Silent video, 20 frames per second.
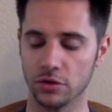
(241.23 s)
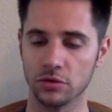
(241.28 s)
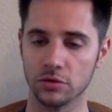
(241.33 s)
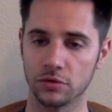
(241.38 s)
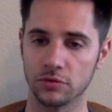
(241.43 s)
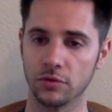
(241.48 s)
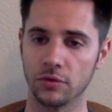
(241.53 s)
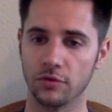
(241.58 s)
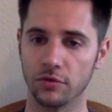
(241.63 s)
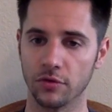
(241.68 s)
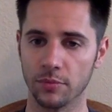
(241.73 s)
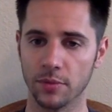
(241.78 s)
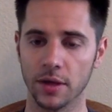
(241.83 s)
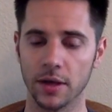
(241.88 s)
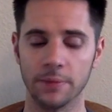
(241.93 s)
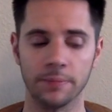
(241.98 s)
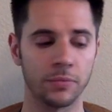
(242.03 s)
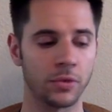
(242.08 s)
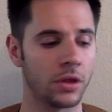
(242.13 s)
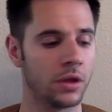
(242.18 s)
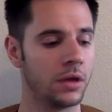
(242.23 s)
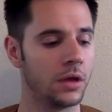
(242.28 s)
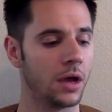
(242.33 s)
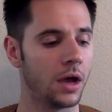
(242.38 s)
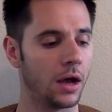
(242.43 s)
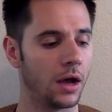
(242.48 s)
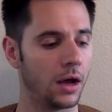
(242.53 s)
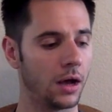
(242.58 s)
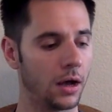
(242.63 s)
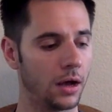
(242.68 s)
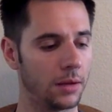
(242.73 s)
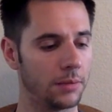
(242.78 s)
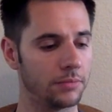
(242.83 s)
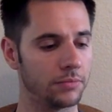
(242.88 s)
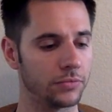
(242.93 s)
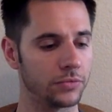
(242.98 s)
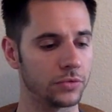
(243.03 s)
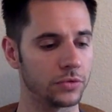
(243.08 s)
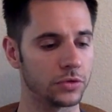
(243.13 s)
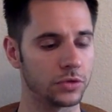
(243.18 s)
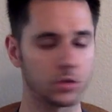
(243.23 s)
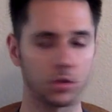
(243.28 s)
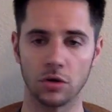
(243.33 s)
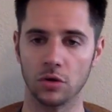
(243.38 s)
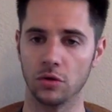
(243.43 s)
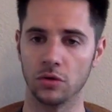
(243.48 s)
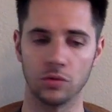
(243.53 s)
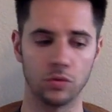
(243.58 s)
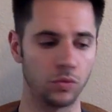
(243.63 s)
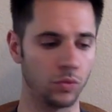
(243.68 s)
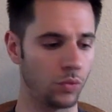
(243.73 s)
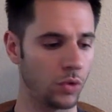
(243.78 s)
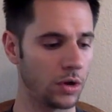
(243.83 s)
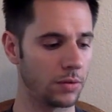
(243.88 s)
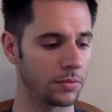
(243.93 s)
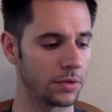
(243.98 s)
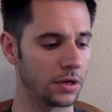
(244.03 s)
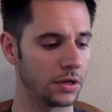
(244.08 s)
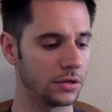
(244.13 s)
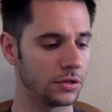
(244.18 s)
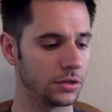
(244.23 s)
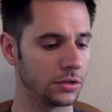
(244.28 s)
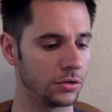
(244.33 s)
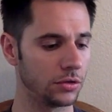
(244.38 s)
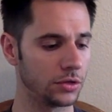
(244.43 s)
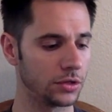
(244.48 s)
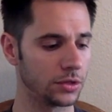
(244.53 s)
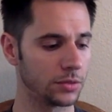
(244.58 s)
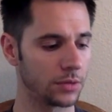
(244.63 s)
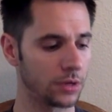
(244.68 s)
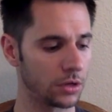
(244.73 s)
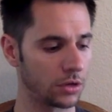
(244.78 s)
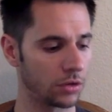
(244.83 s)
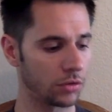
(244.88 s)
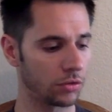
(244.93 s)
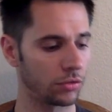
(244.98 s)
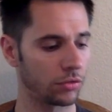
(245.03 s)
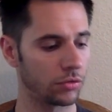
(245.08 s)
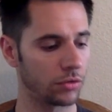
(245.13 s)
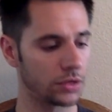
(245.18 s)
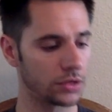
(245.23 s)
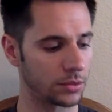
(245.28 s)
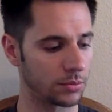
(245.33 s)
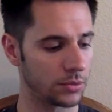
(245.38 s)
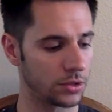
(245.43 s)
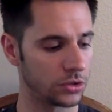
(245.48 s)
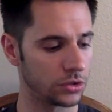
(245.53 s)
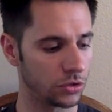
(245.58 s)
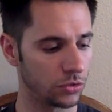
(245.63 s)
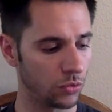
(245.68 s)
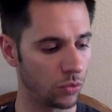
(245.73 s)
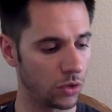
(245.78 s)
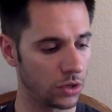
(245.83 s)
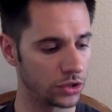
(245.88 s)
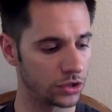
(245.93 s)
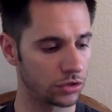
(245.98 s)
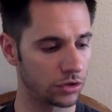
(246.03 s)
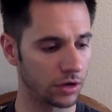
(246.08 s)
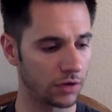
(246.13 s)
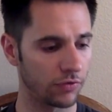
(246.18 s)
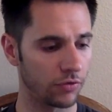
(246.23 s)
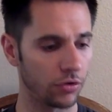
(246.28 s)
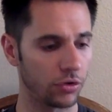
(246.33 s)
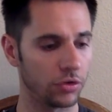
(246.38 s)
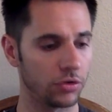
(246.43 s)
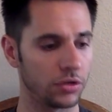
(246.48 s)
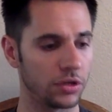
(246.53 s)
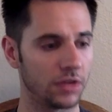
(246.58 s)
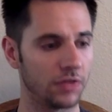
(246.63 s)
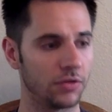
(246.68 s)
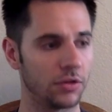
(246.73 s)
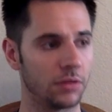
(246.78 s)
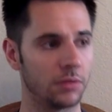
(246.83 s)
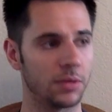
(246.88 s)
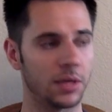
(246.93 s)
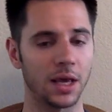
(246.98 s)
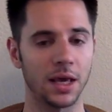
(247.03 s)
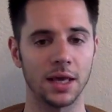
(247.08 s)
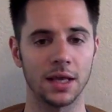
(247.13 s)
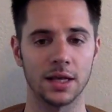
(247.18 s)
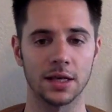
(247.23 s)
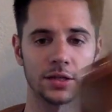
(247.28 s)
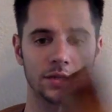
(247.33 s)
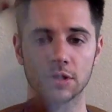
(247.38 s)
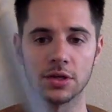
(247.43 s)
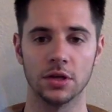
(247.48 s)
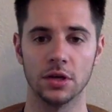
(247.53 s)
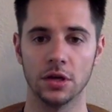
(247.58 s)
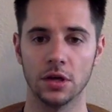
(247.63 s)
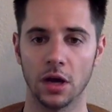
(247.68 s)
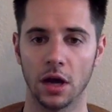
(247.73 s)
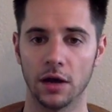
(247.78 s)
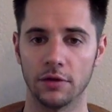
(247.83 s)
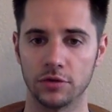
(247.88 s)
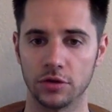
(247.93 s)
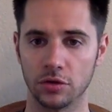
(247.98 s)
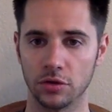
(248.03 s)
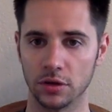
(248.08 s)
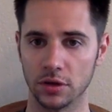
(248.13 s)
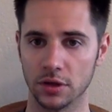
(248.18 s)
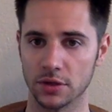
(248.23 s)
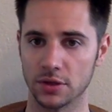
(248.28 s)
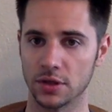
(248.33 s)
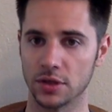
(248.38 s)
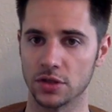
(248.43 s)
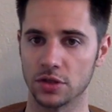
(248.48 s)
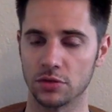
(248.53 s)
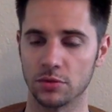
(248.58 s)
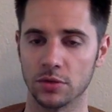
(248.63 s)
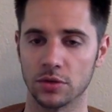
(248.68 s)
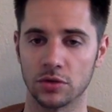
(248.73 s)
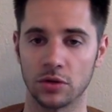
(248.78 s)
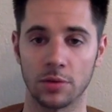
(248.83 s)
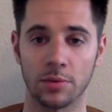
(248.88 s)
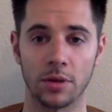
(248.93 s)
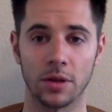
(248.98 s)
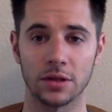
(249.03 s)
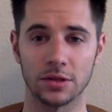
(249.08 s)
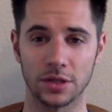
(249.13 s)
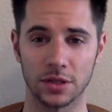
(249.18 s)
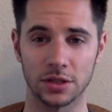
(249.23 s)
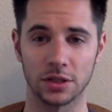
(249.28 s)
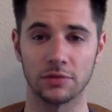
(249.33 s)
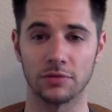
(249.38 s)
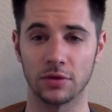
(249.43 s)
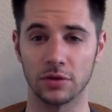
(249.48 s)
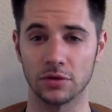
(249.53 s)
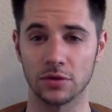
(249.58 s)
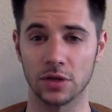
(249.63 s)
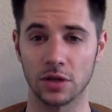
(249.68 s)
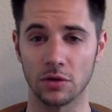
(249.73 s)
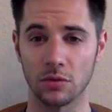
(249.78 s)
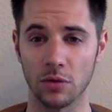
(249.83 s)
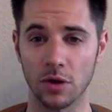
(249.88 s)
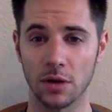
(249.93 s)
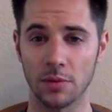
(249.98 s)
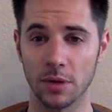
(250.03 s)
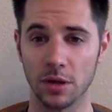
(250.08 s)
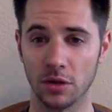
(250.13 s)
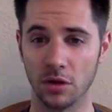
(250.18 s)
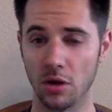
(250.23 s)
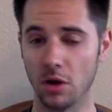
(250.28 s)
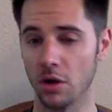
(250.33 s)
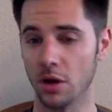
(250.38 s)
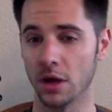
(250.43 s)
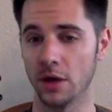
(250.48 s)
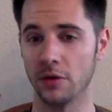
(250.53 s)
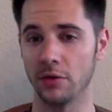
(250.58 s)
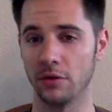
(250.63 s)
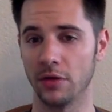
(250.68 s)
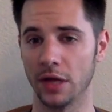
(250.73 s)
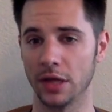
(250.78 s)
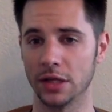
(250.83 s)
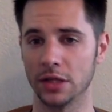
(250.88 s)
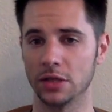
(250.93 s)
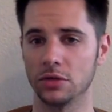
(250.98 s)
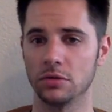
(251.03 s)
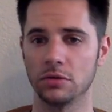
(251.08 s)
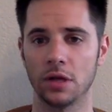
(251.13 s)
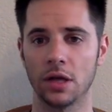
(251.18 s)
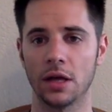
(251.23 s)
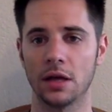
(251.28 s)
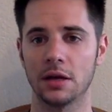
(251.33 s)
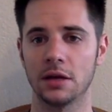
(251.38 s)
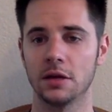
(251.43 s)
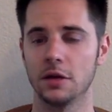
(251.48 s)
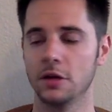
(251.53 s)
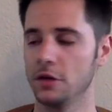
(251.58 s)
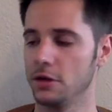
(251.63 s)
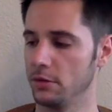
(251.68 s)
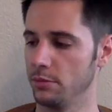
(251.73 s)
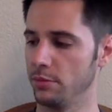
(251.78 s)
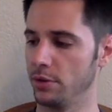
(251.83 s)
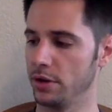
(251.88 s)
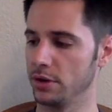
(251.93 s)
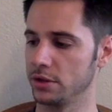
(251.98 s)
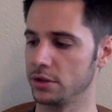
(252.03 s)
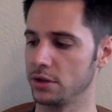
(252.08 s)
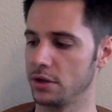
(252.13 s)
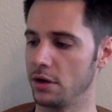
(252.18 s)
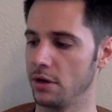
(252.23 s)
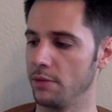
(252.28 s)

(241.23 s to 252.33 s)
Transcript: useful for me. So what I'm going to do is I'm going to go through this. I'm going to tune one string for you and give you the mechanics of tuning this instrument. So I apologize, this video is going to run a bit long. I don't like to do that, but